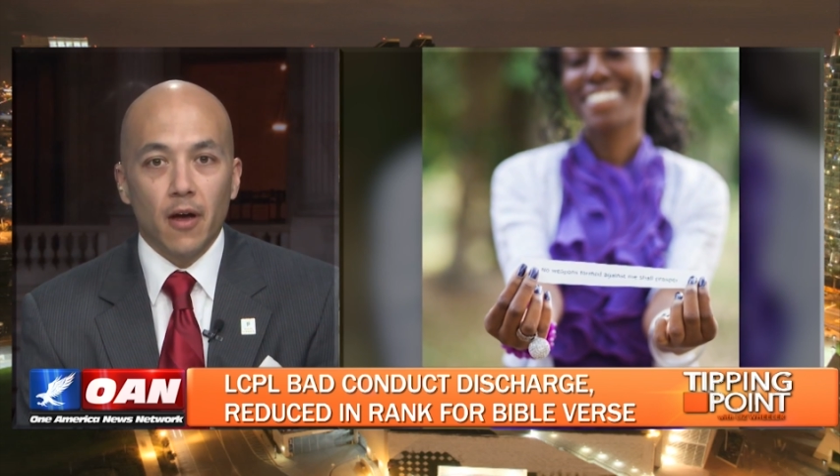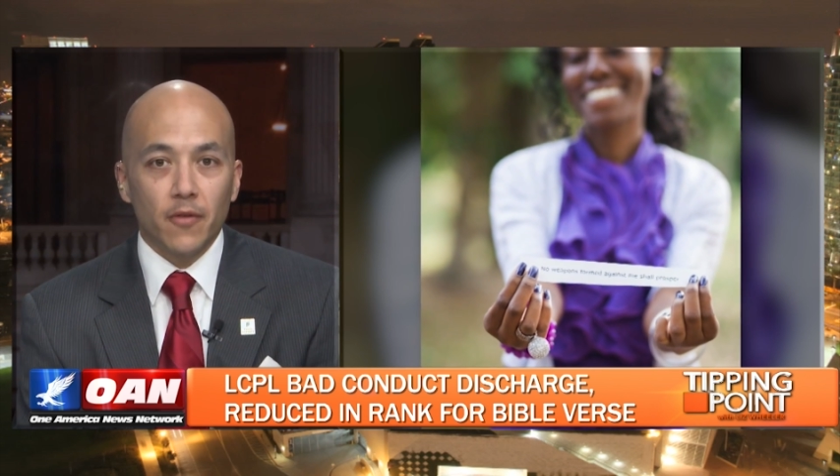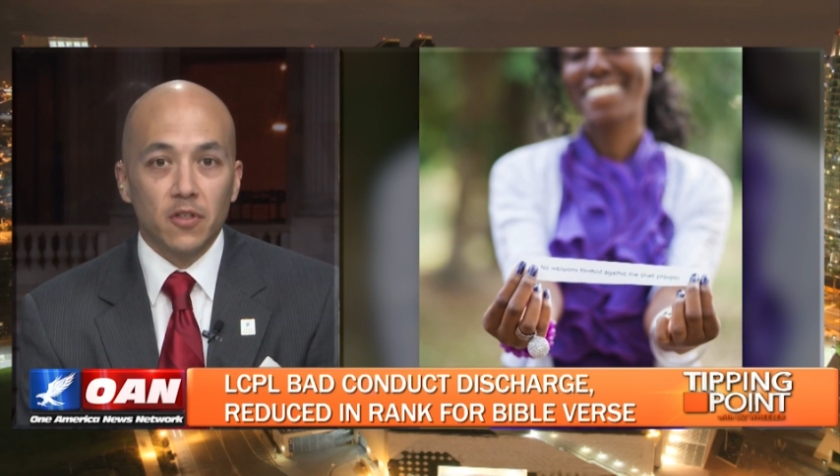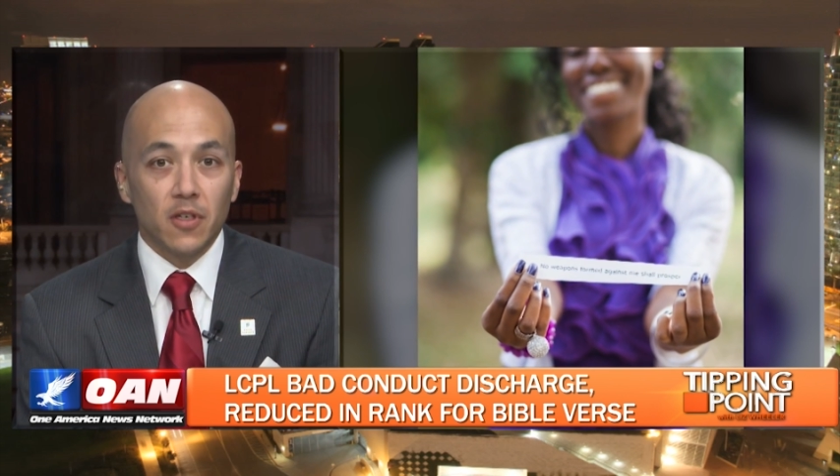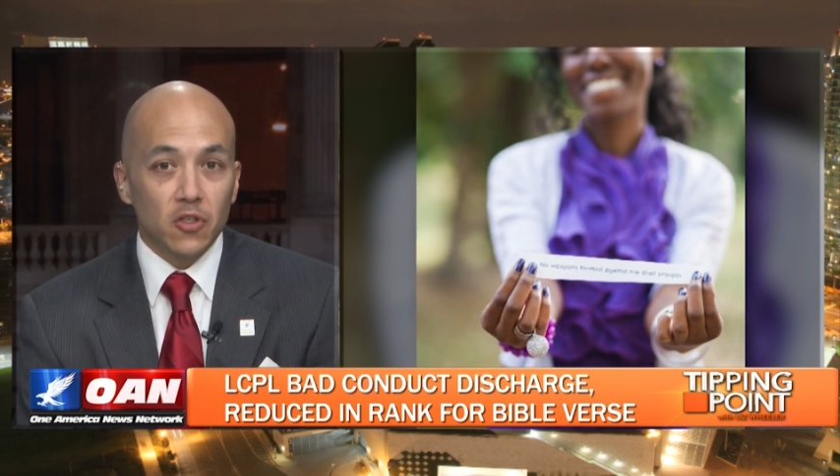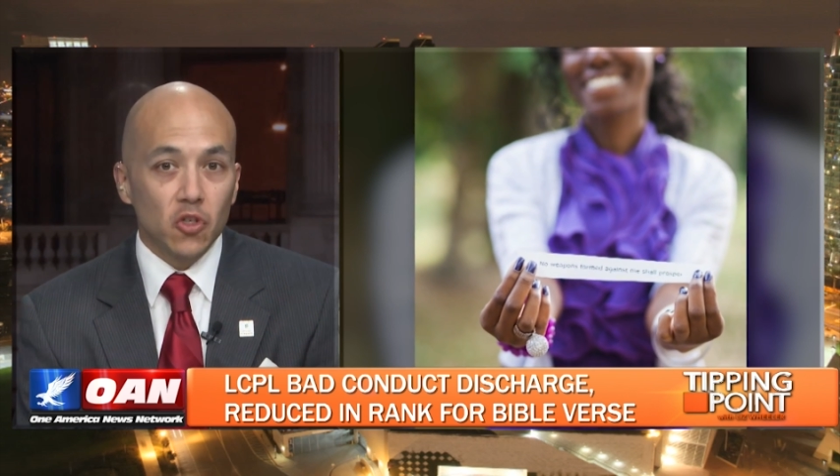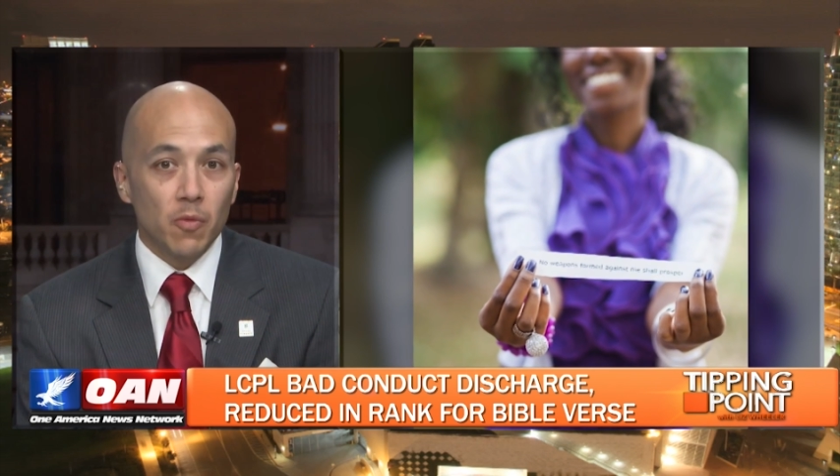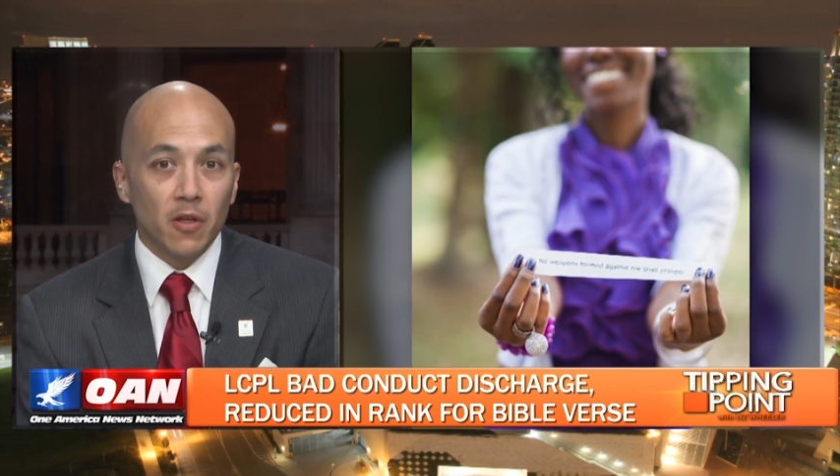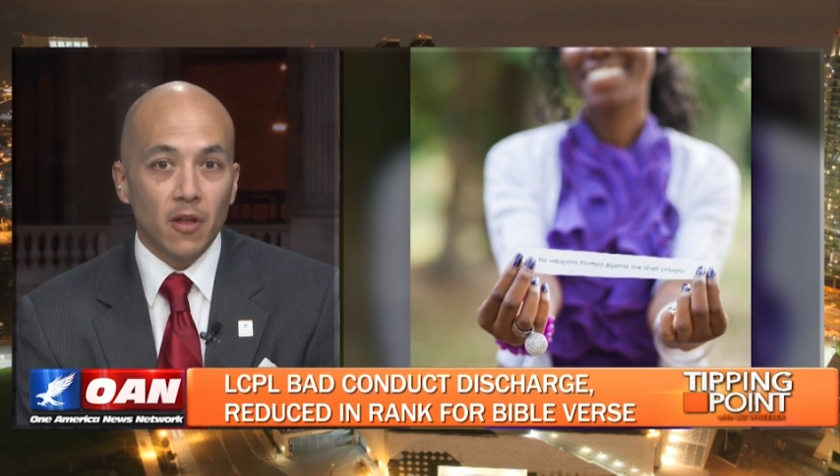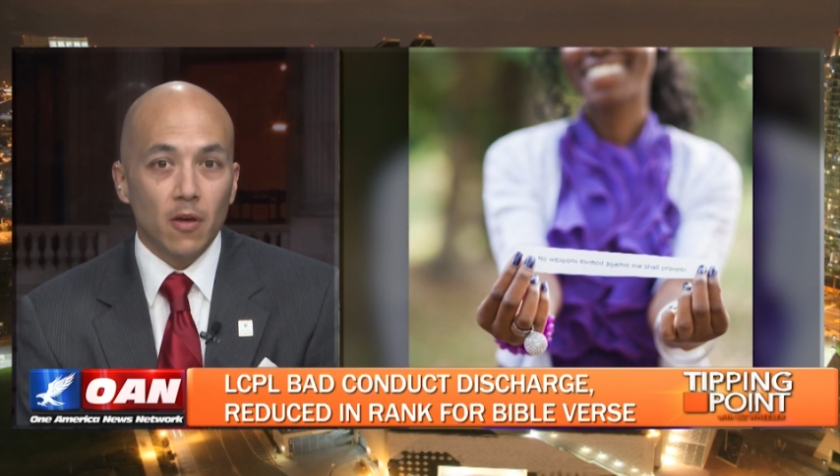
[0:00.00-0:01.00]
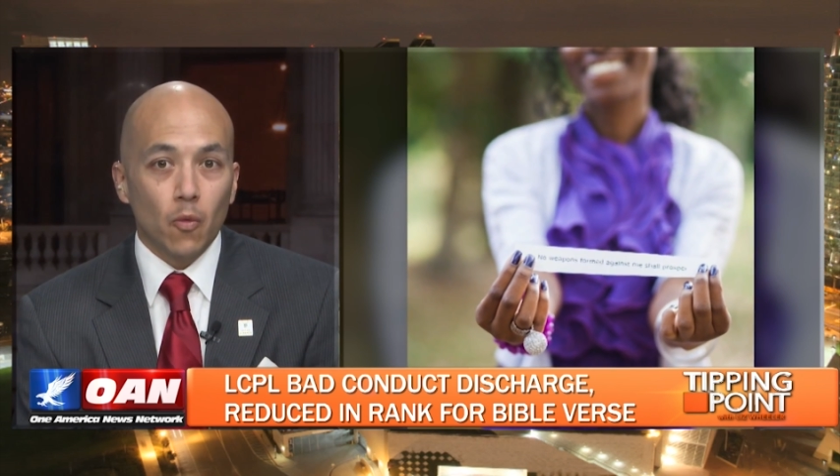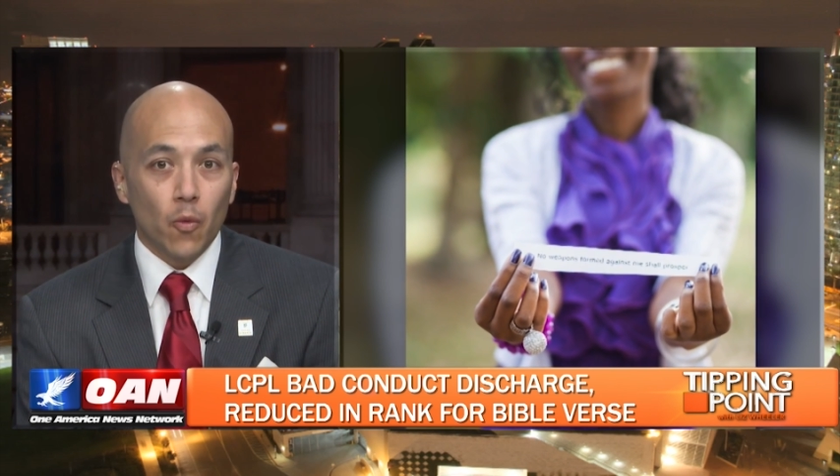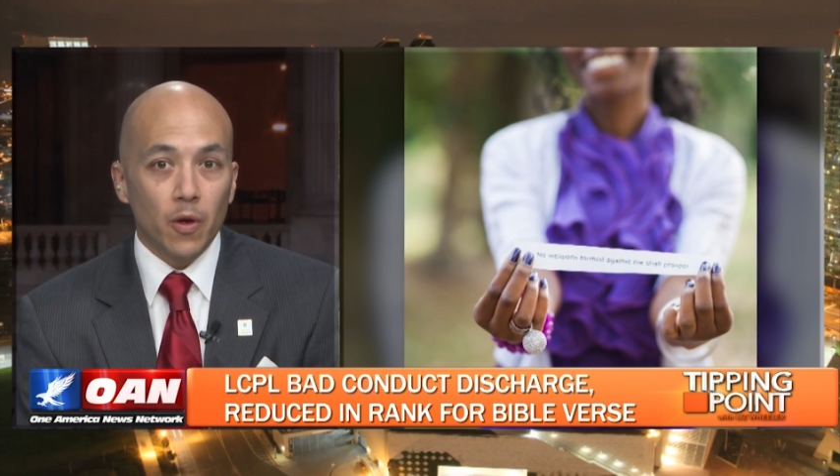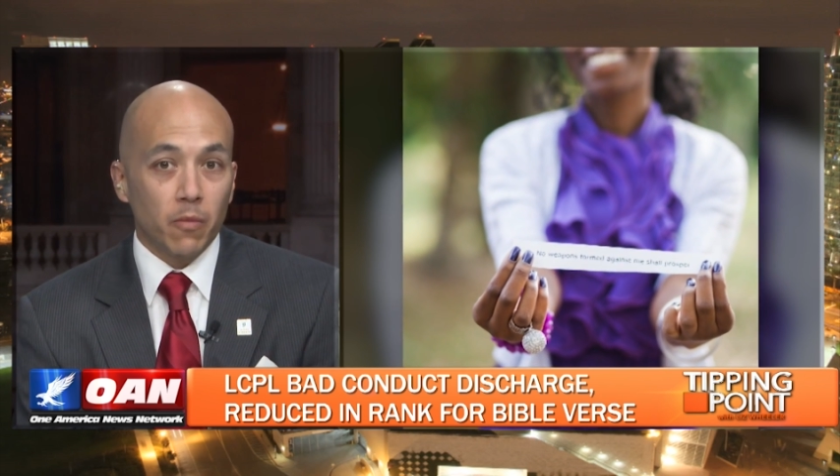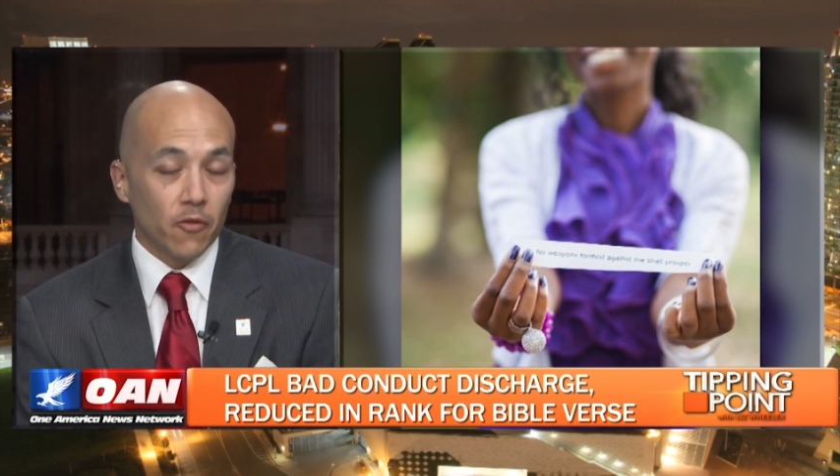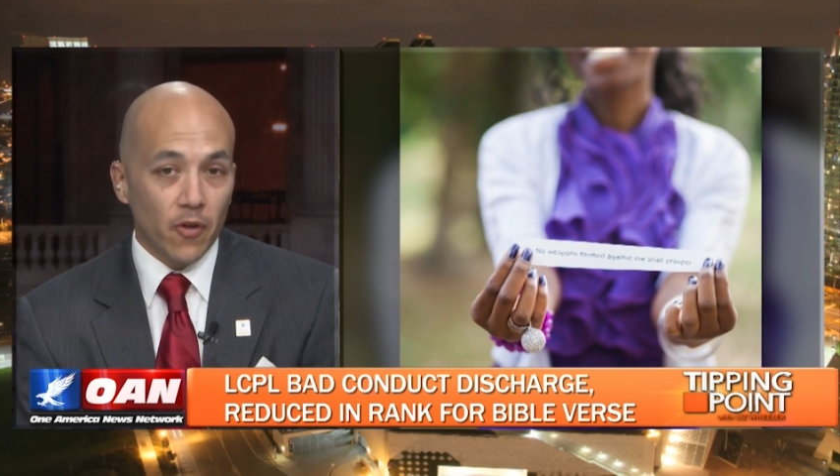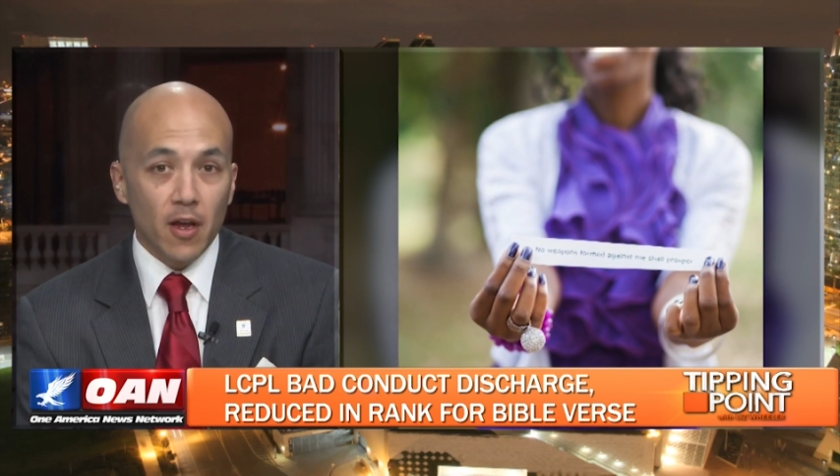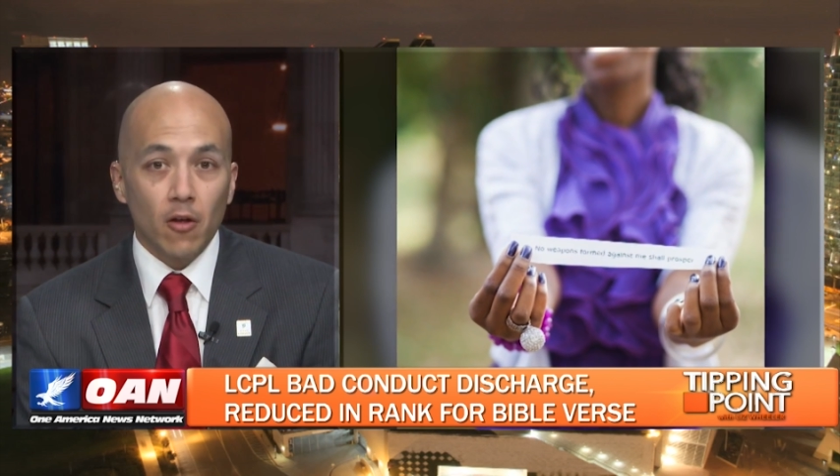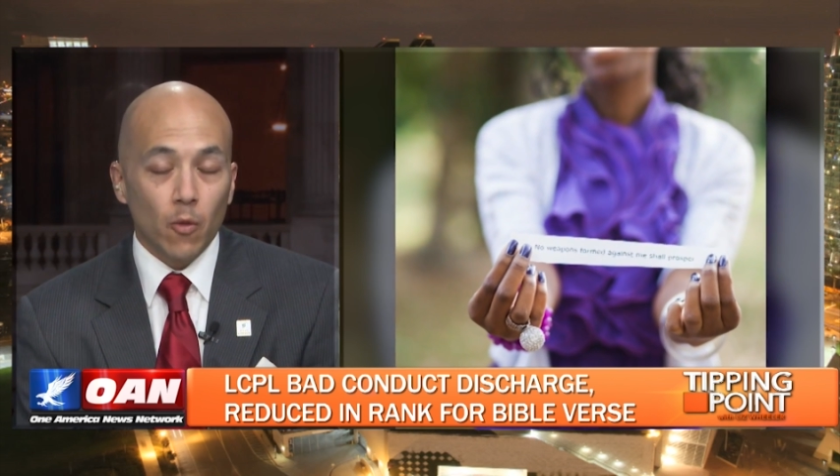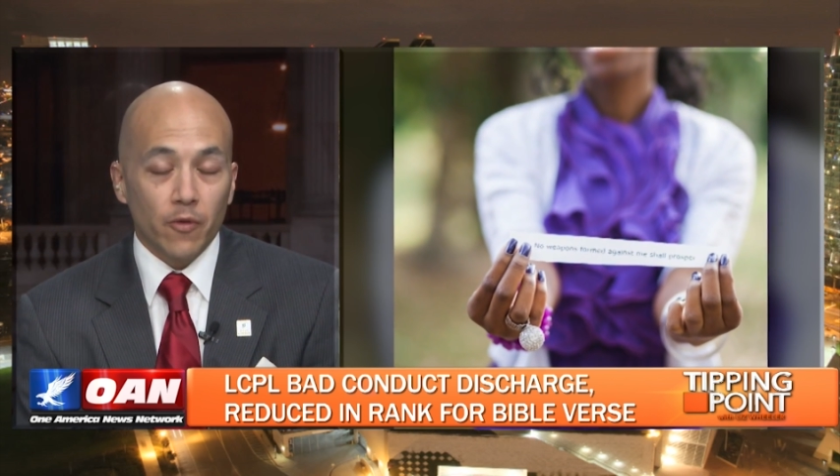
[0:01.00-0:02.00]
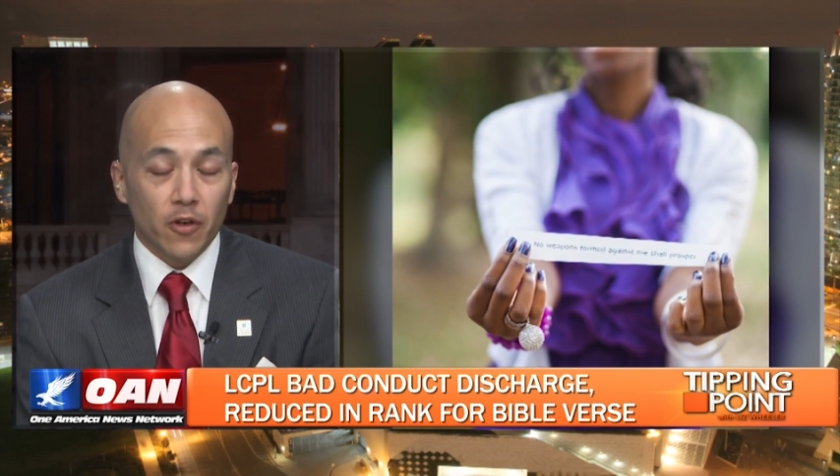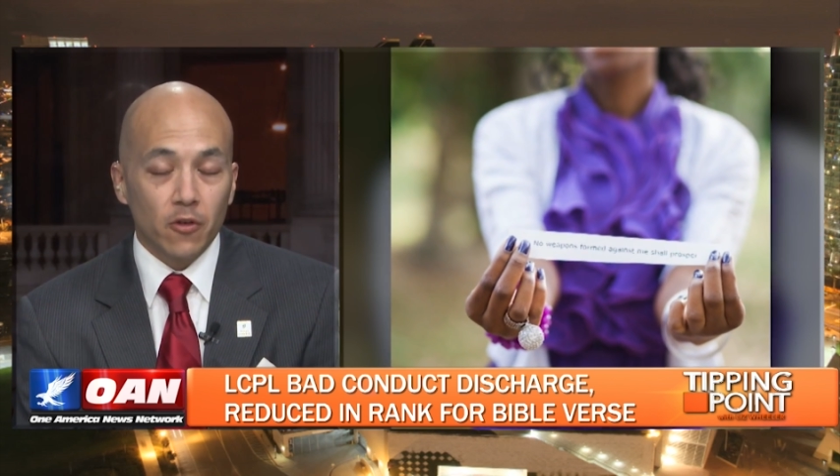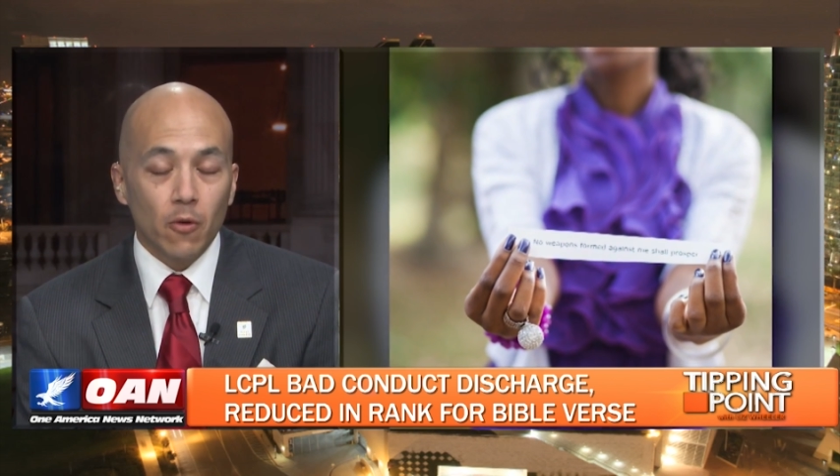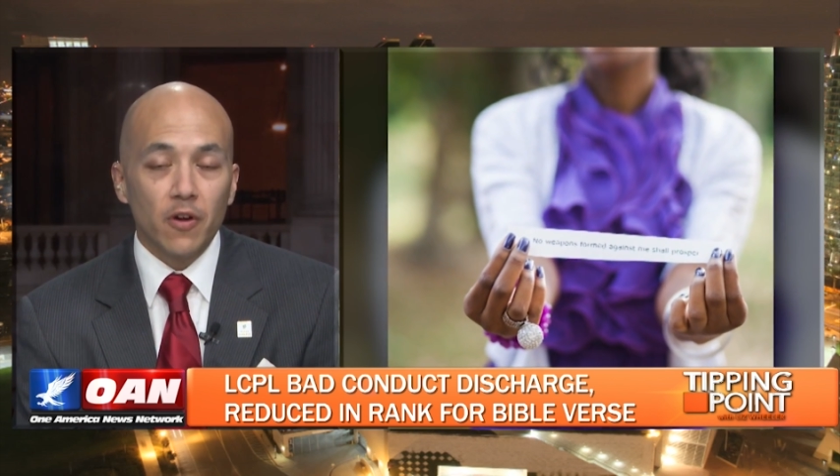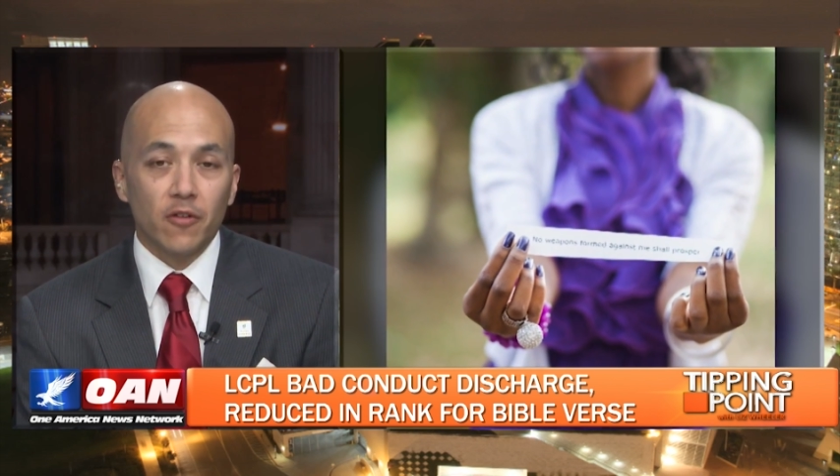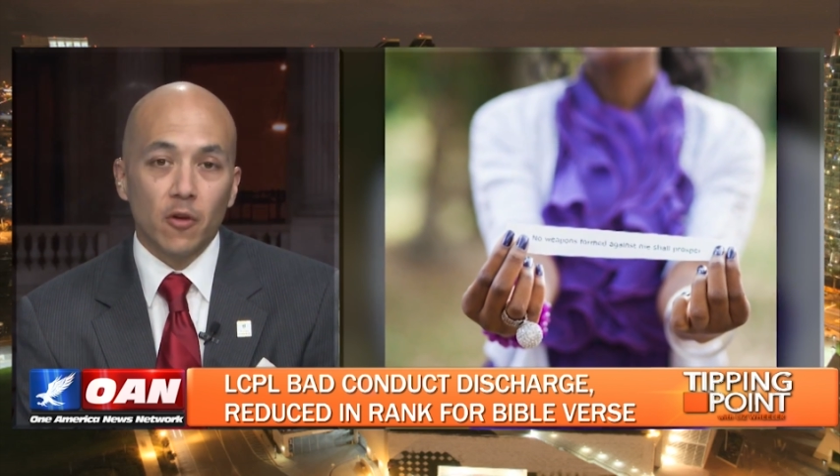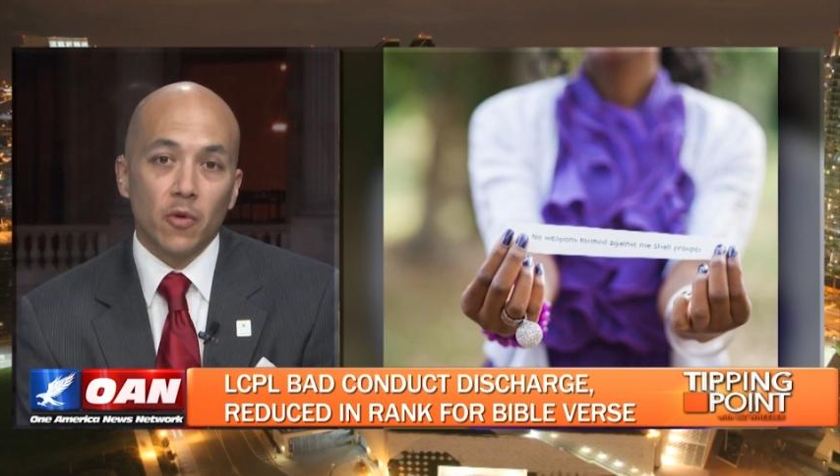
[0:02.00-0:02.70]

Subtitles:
obviously assuming that we prevail, we're victorious here,